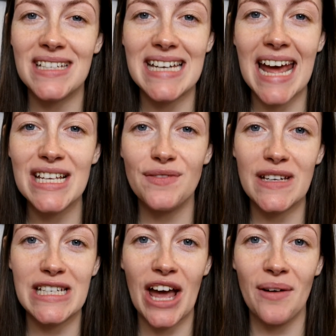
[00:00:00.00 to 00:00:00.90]
Today's
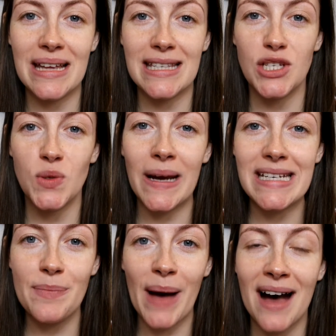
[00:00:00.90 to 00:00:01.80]
video is the
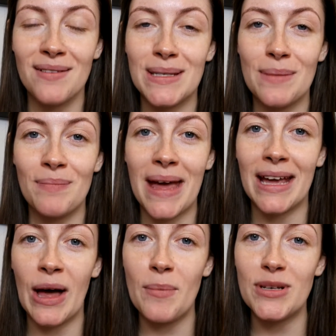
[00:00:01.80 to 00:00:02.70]
£20
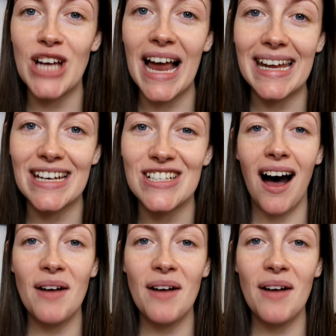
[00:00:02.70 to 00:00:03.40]
makeup challenge.